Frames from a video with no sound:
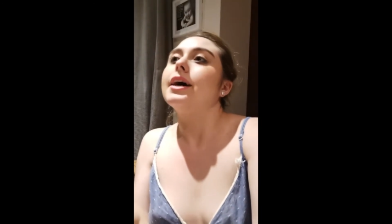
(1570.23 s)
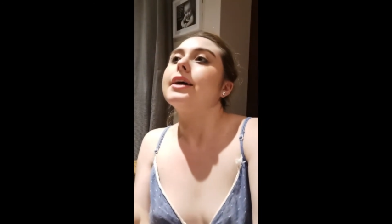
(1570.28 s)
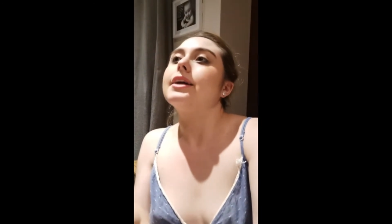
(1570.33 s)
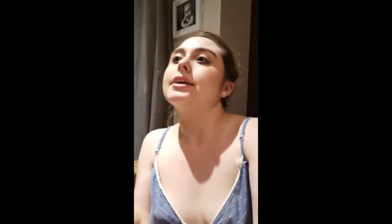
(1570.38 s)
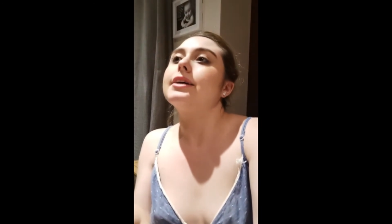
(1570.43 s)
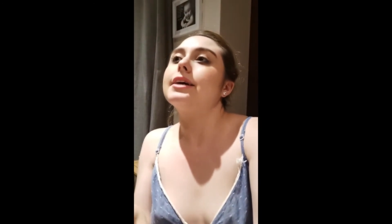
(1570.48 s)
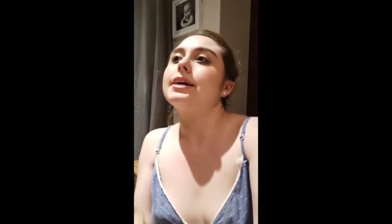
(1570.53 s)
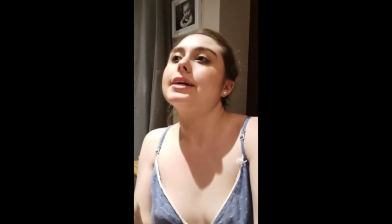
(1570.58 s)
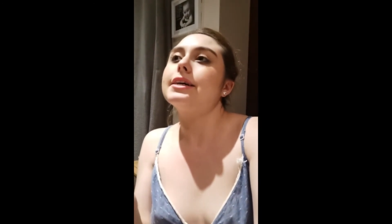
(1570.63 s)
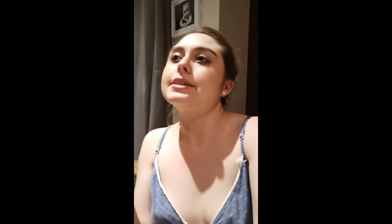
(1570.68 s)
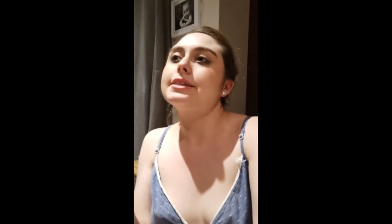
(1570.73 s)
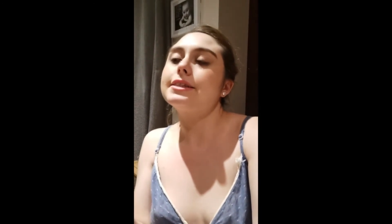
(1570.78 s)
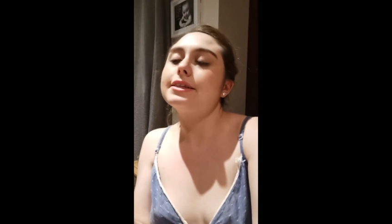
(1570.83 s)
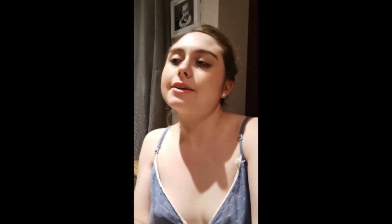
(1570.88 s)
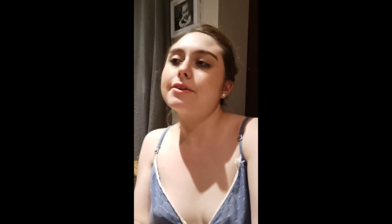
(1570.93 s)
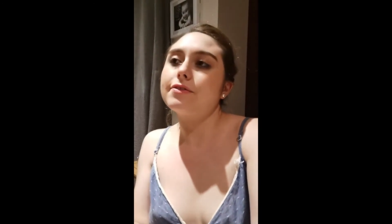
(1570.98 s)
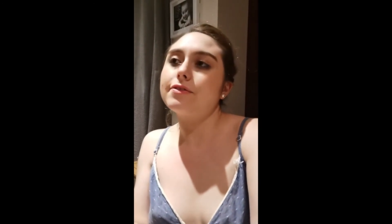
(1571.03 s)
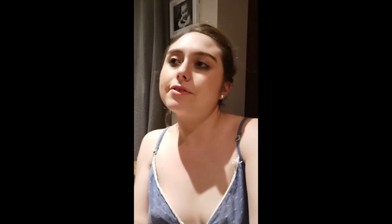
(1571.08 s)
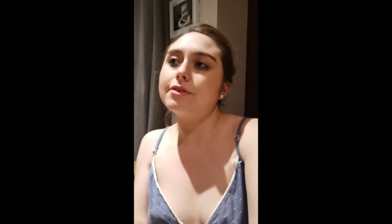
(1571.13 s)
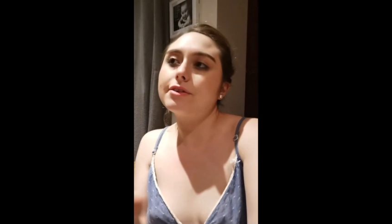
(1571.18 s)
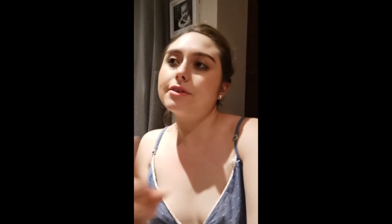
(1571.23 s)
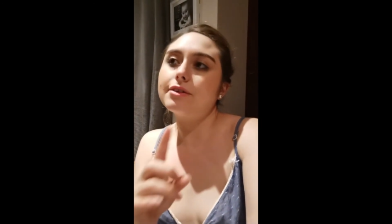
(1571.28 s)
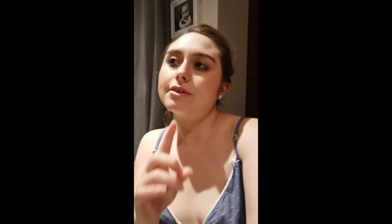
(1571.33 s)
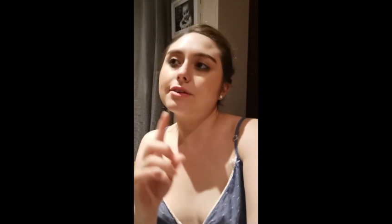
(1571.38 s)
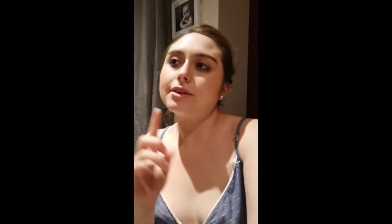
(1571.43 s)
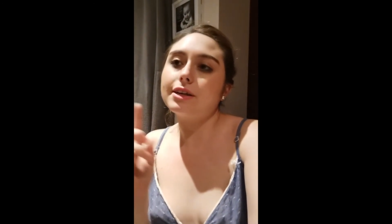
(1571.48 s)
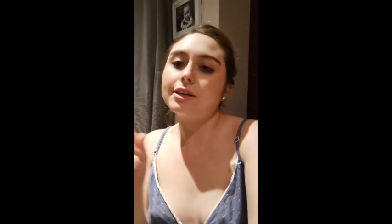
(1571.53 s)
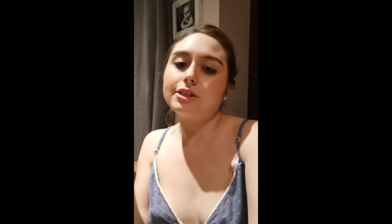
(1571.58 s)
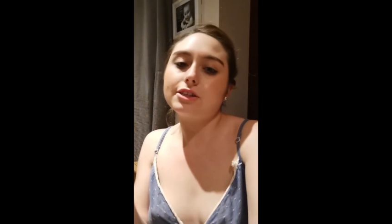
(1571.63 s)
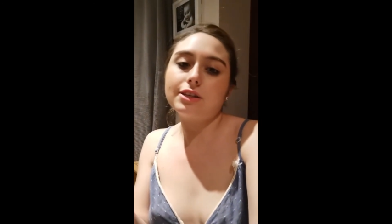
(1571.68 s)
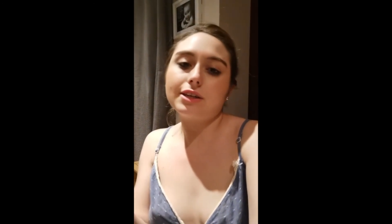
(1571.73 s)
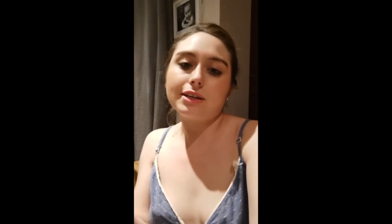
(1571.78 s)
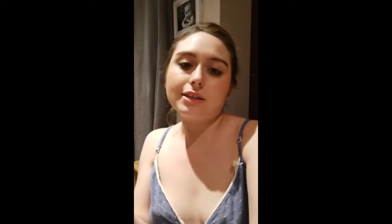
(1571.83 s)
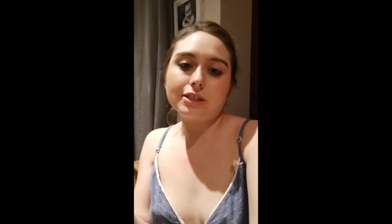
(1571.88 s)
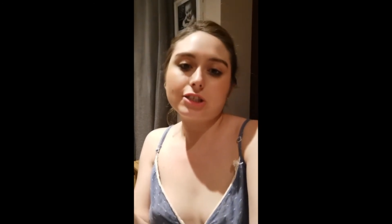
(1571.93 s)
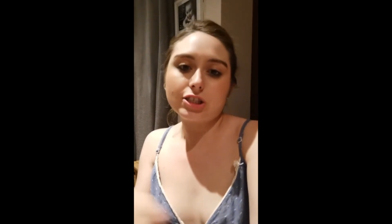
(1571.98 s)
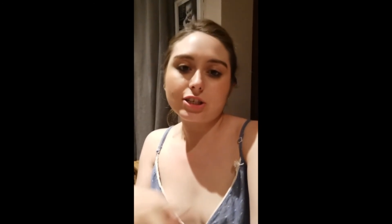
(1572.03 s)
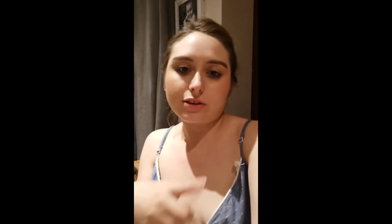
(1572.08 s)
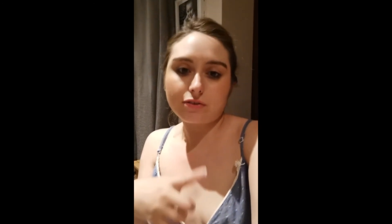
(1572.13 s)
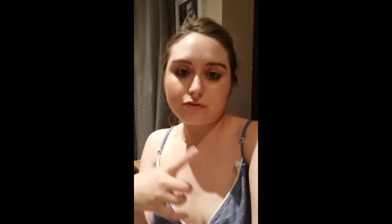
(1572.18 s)
And it
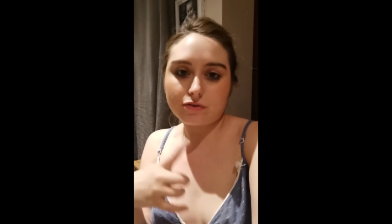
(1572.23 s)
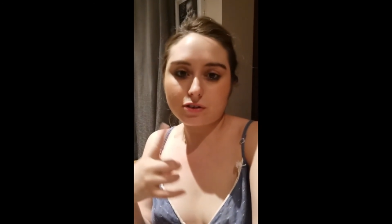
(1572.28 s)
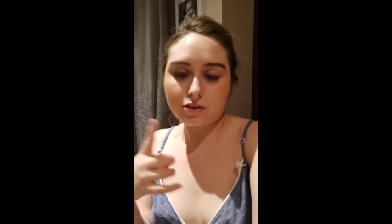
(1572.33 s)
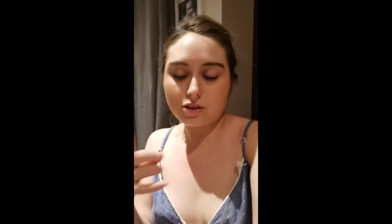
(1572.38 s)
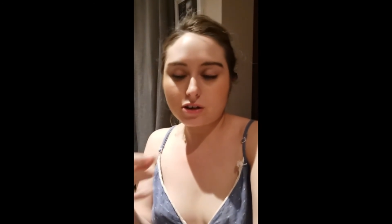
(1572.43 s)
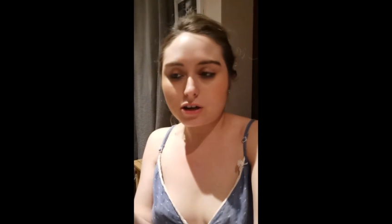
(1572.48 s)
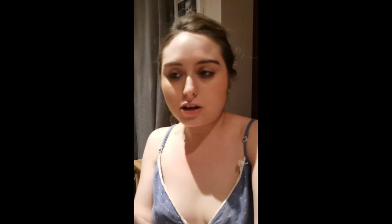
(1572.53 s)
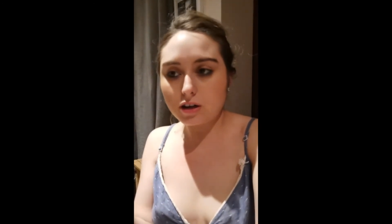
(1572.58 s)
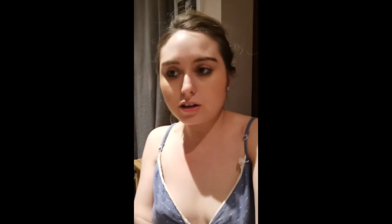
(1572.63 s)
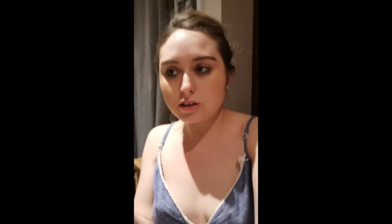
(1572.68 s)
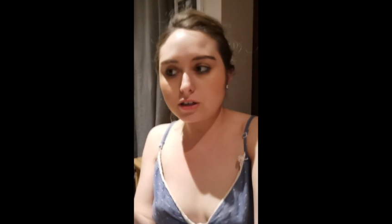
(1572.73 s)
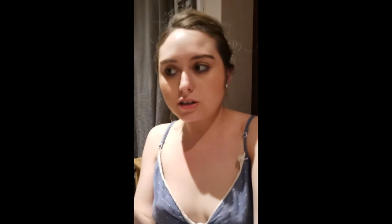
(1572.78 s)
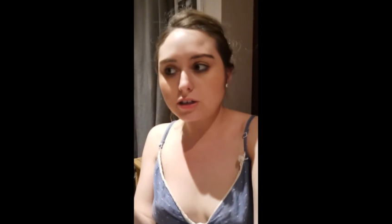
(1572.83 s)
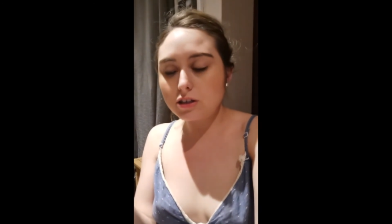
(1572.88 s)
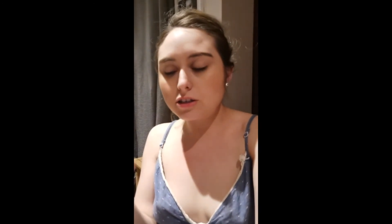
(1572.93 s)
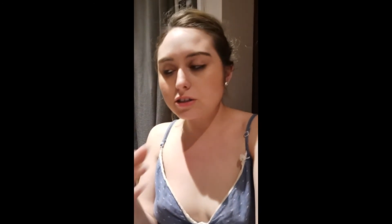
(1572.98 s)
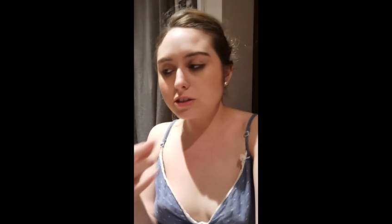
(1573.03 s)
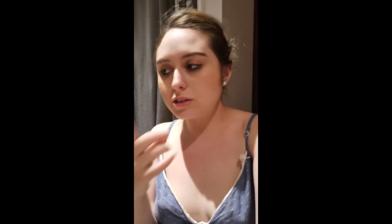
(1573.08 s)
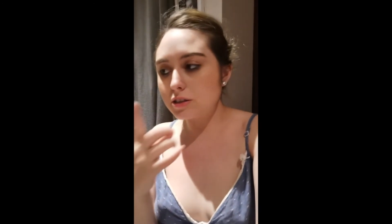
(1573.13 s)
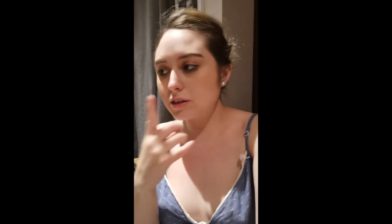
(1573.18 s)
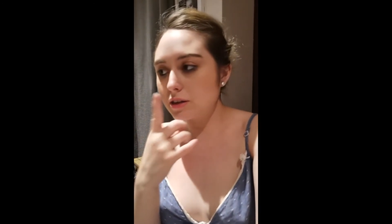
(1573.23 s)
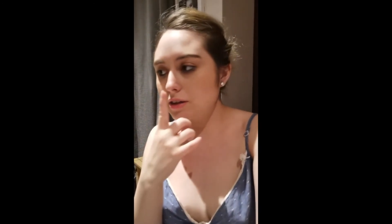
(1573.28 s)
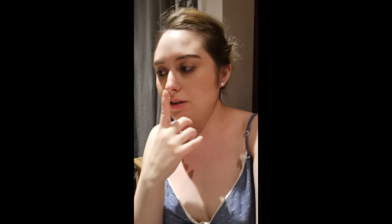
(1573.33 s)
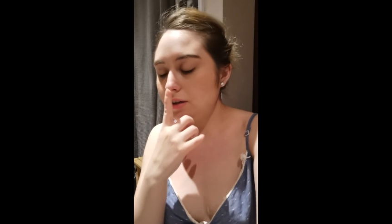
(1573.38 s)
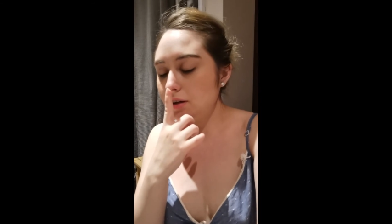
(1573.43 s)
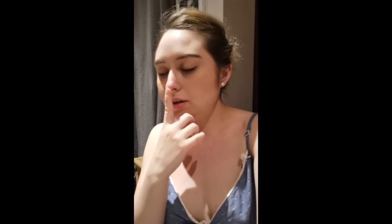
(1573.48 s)
changed different colours.